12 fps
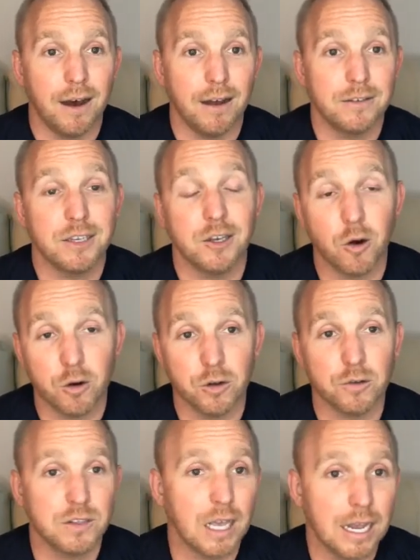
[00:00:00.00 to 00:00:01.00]
to go to
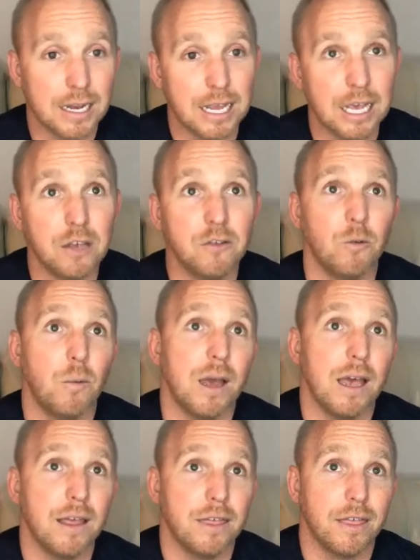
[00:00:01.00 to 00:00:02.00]
your site is
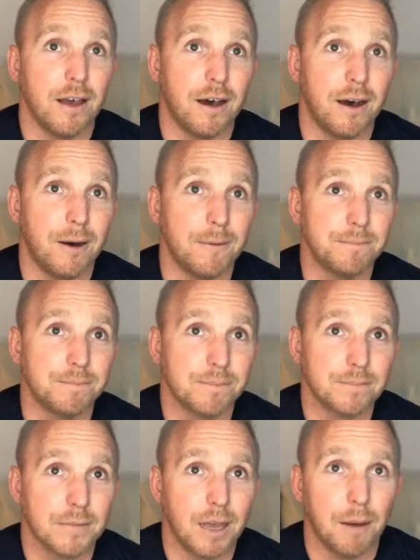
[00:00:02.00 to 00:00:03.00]
with
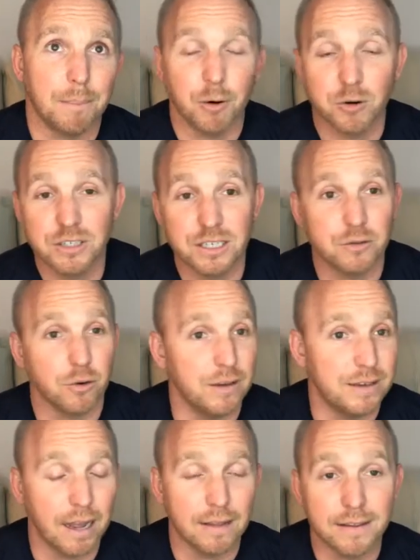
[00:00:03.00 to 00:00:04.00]
a purchase or
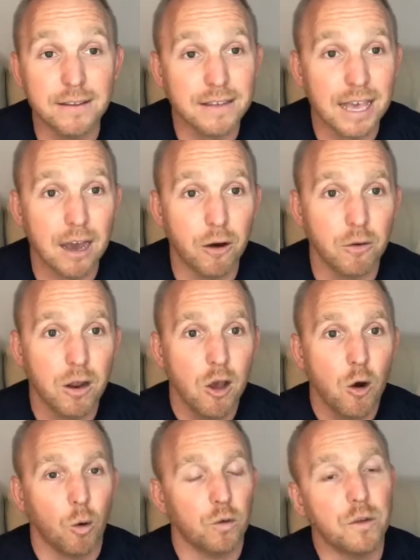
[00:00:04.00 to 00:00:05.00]
a discount
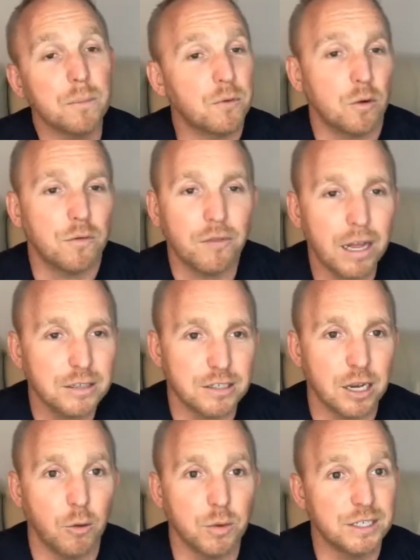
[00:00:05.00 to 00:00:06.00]
or some sort of flash
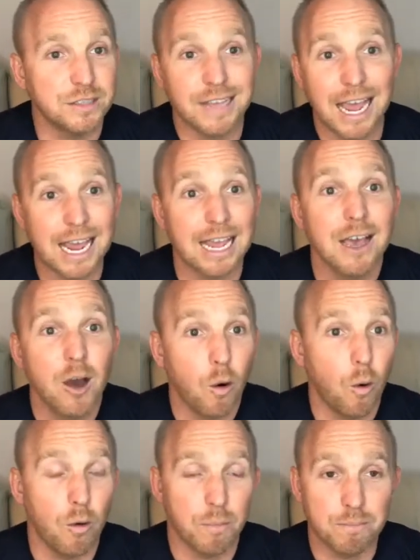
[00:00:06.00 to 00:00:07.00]
sale, which is, hey,
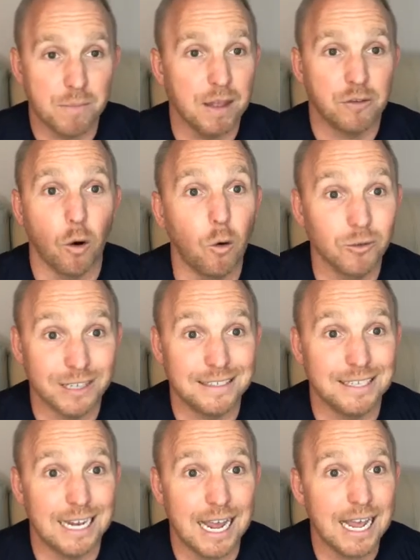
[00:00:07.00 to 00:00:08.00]
it's only
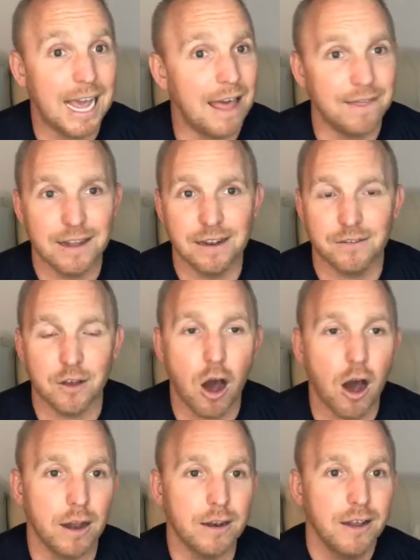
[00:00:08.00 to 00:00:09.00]
today and then it's
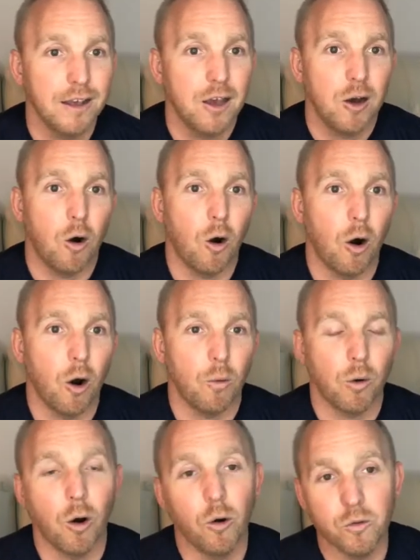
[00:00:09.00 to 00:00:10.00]
gone. Or
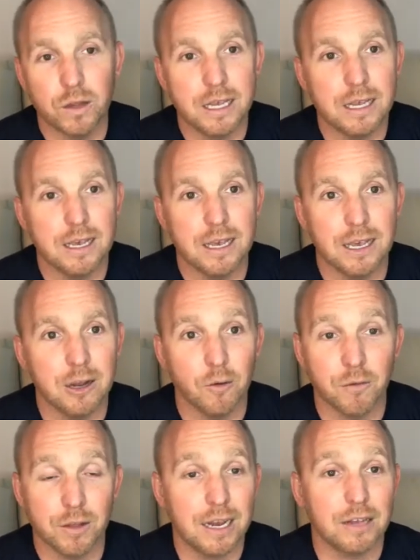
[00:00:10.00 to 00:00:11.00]
we're only,
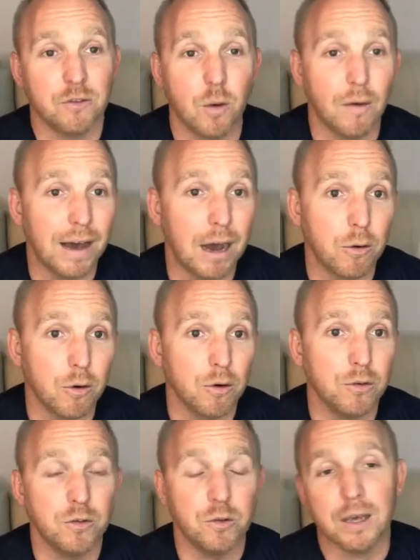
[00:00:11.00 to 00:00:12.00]
for the next 12
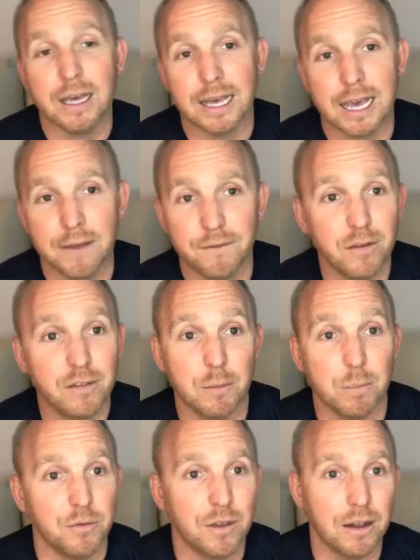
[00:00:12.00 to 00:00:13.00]
hours, you can get
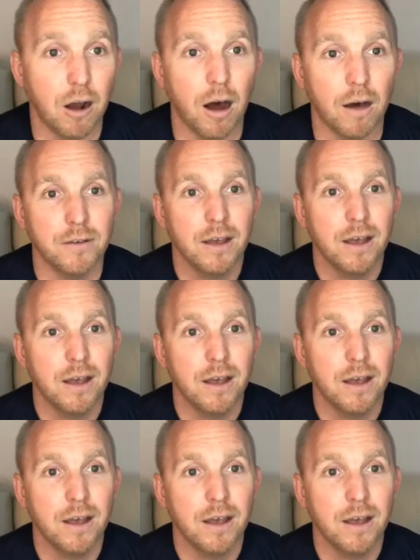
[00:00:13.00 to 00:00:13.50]
50% off.